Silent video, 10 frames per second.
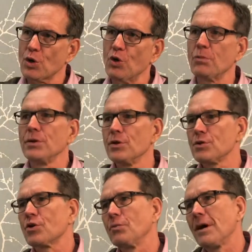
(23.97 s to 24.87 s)
Corp. And
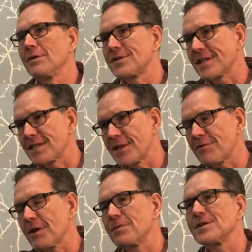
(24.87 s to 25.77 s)
News Corp owns
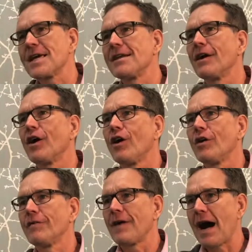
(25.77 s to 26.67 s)
63%
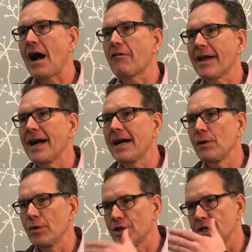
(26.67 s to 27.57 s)
of
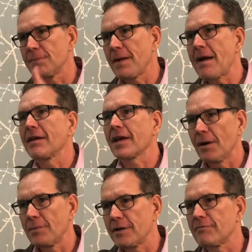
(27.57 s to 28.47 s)
REA, which is the parent
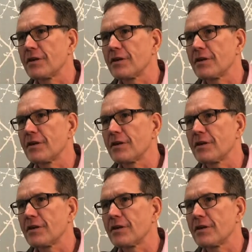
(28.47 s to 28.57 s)
company of